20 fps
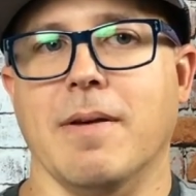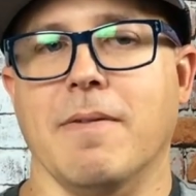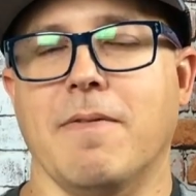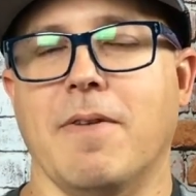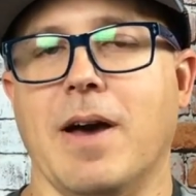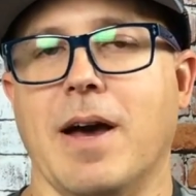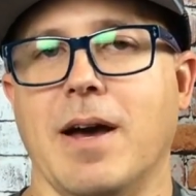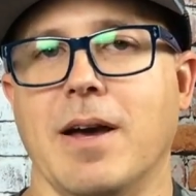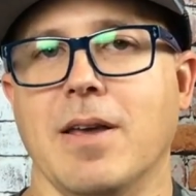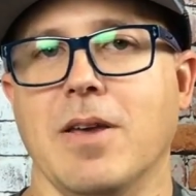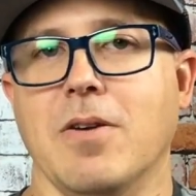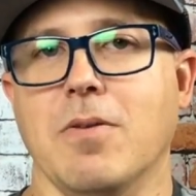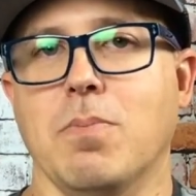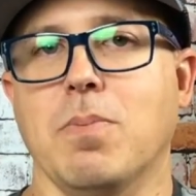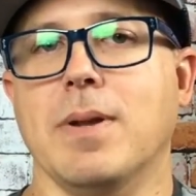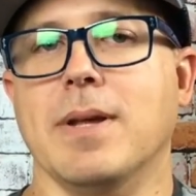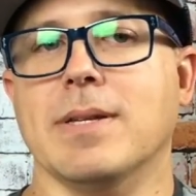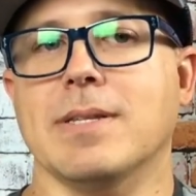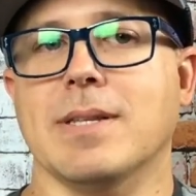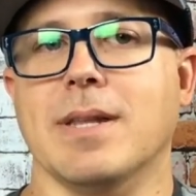Value
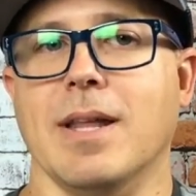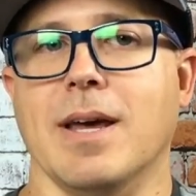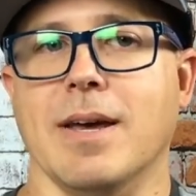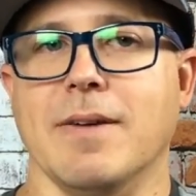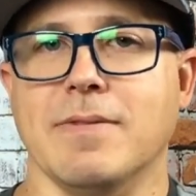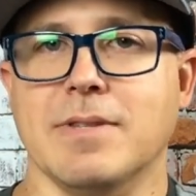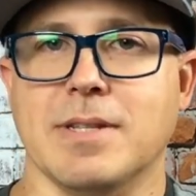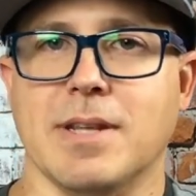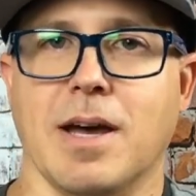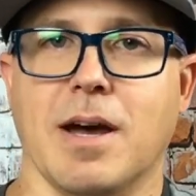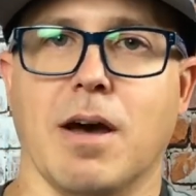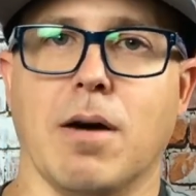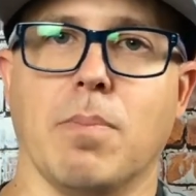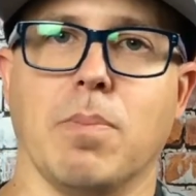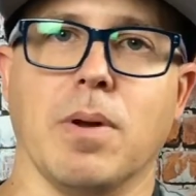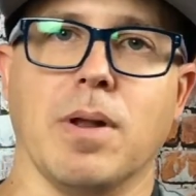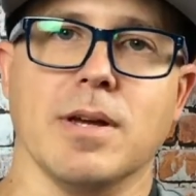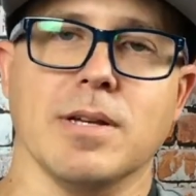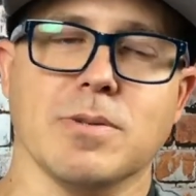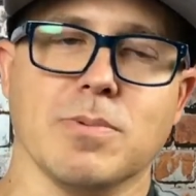plus lifestyle
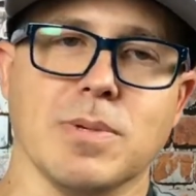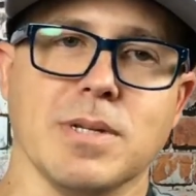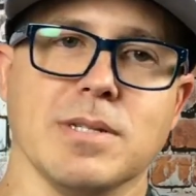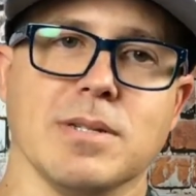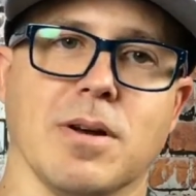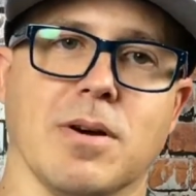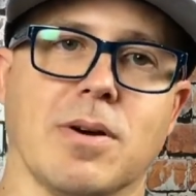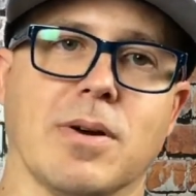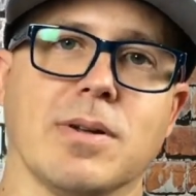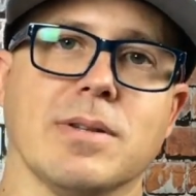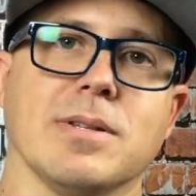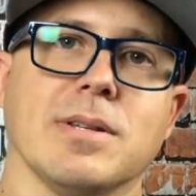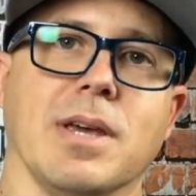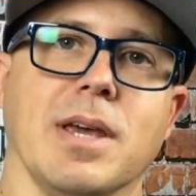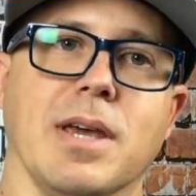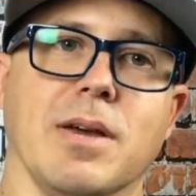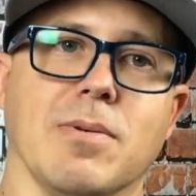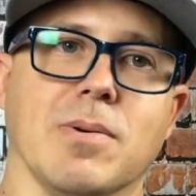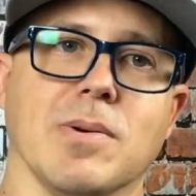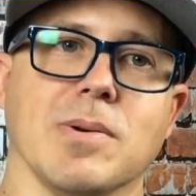plus results
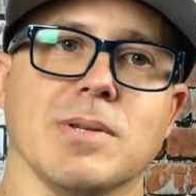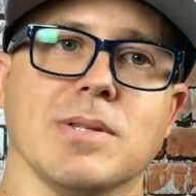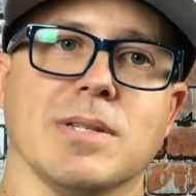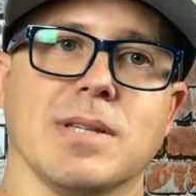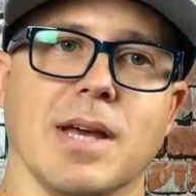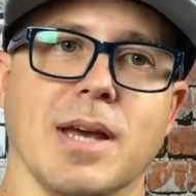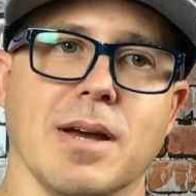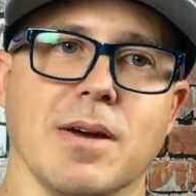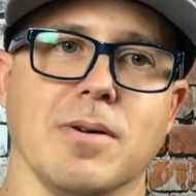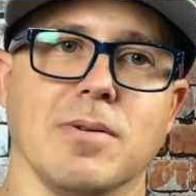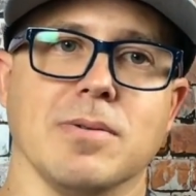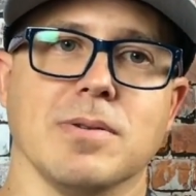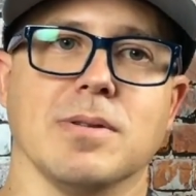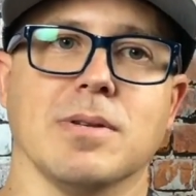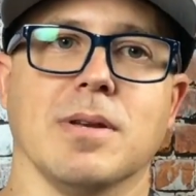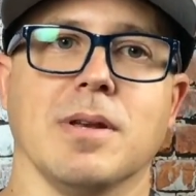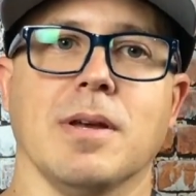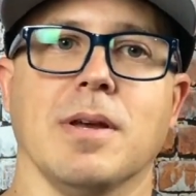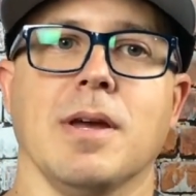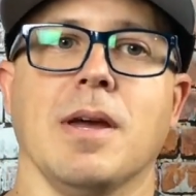equals sales.
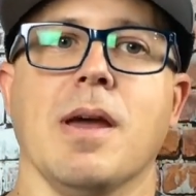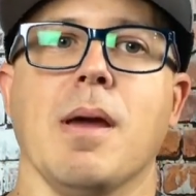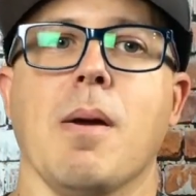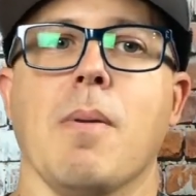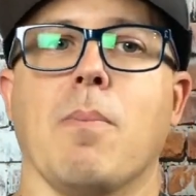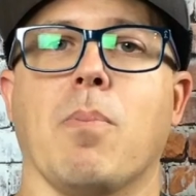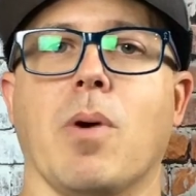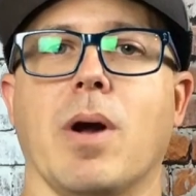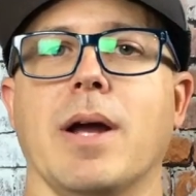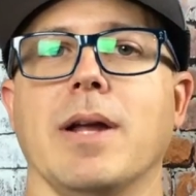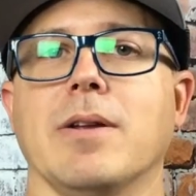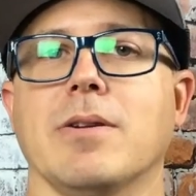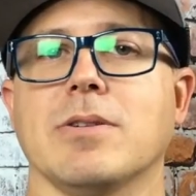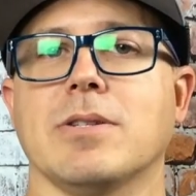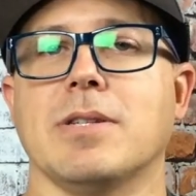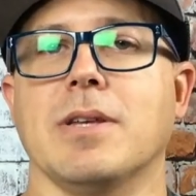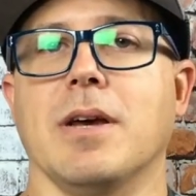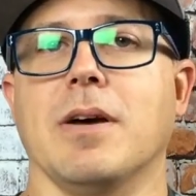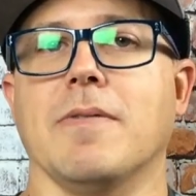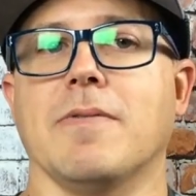Brand
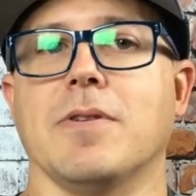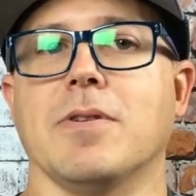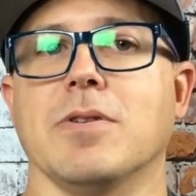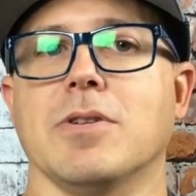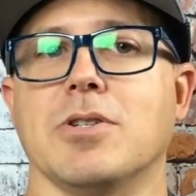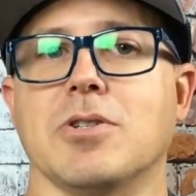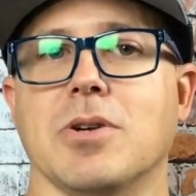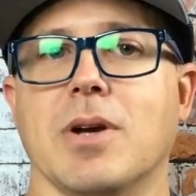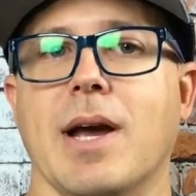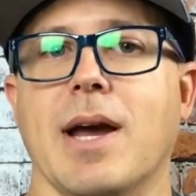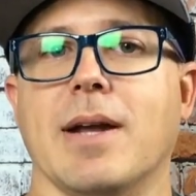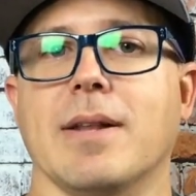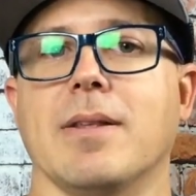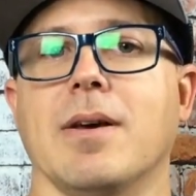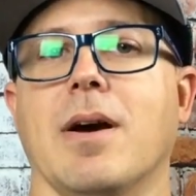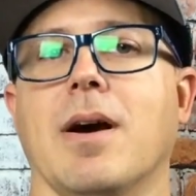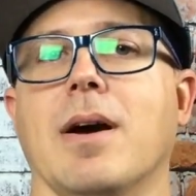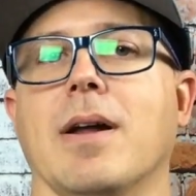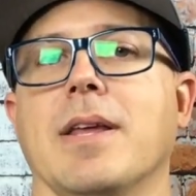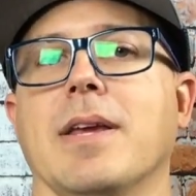yourself to attract
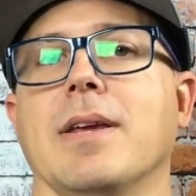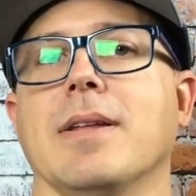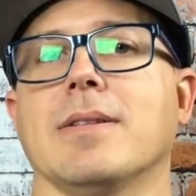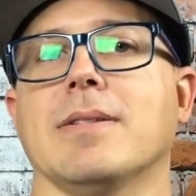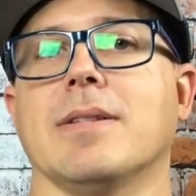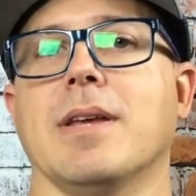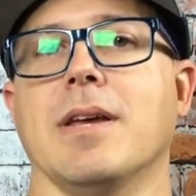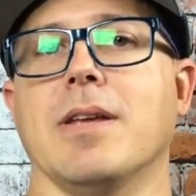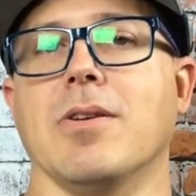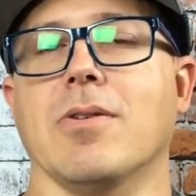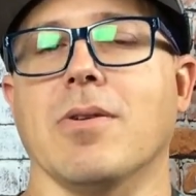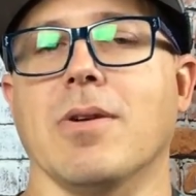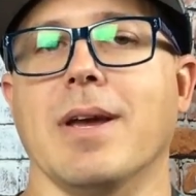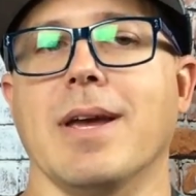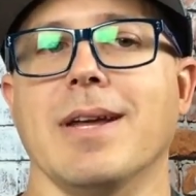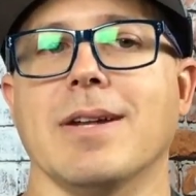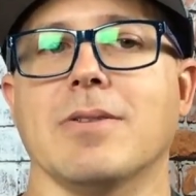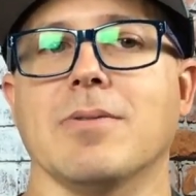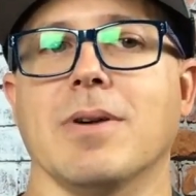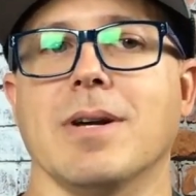the audience that you're
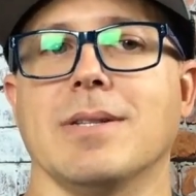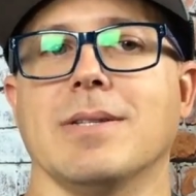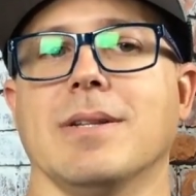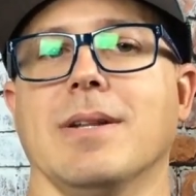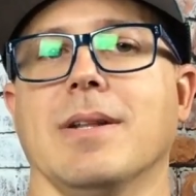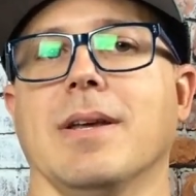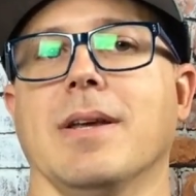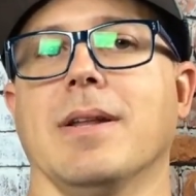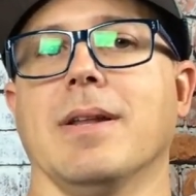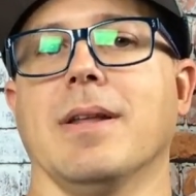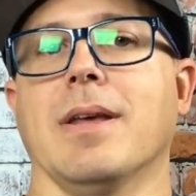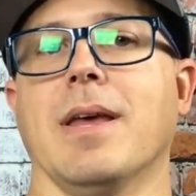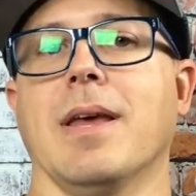interested in,